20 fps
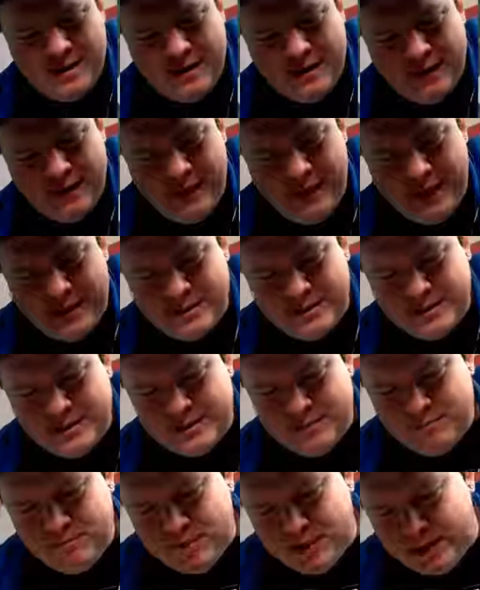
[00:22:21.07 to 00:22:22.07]

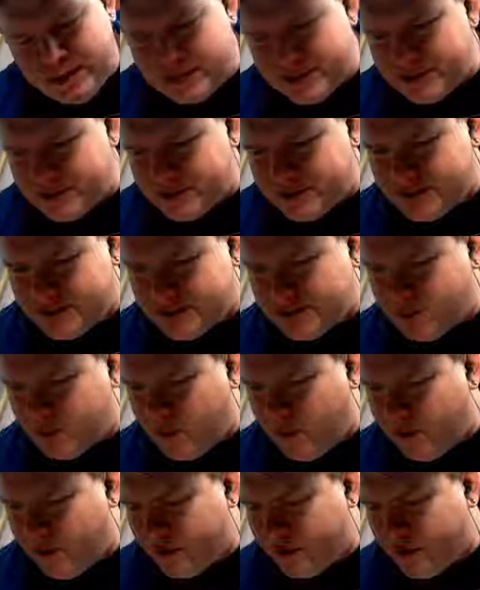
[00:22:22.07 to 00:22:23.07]
Next piece is this
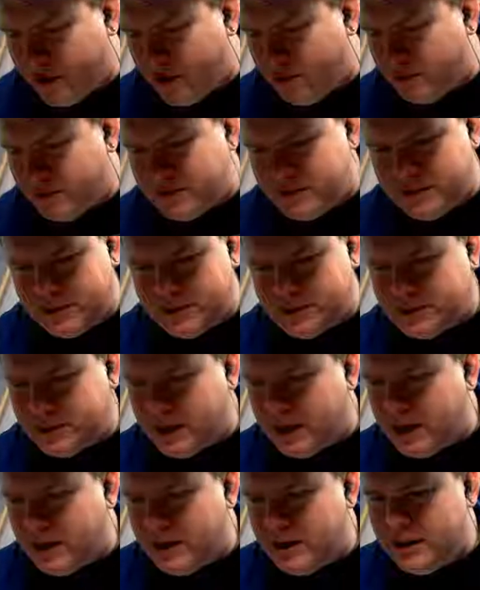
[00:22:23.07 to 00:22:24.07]
weird guy. What's this
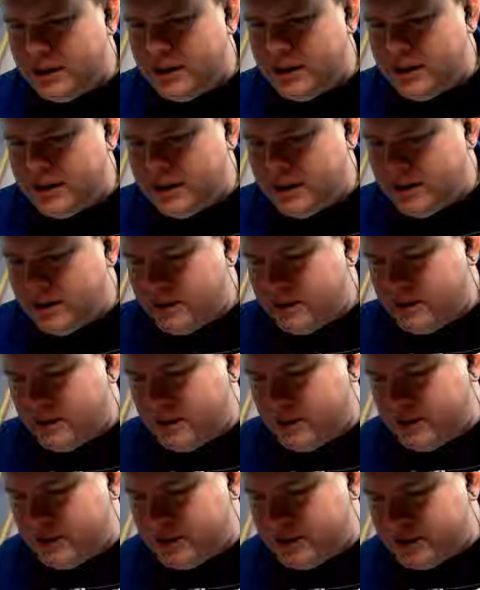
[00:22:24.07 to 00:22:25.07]
guy?
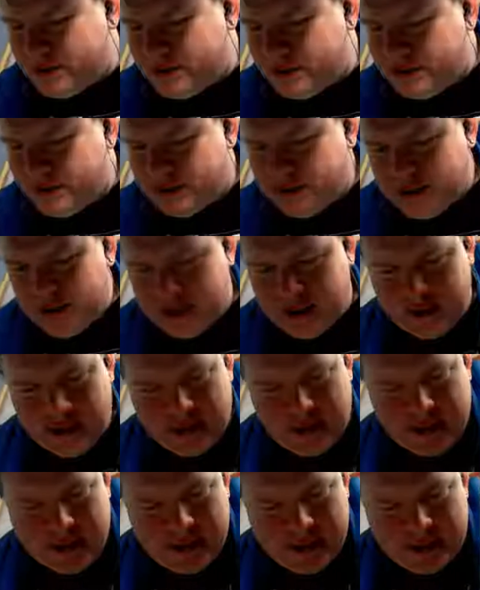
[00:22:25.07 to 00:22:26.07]
This, and
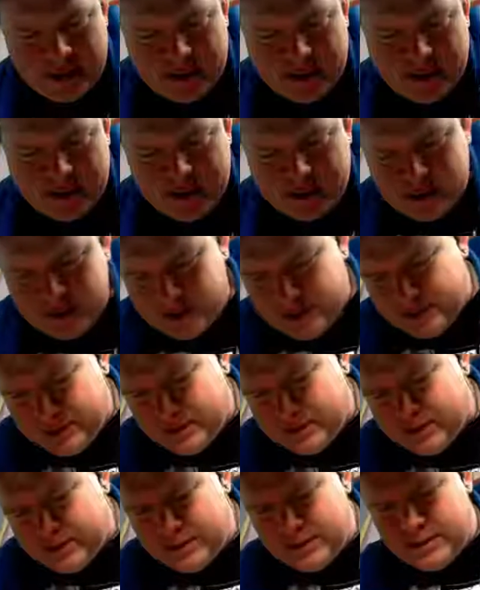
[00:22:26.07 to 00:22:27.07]
then this.
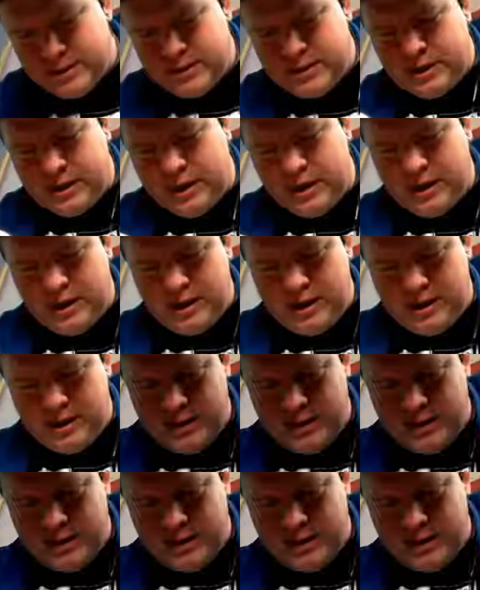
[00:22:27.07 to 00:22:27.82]
Yeah.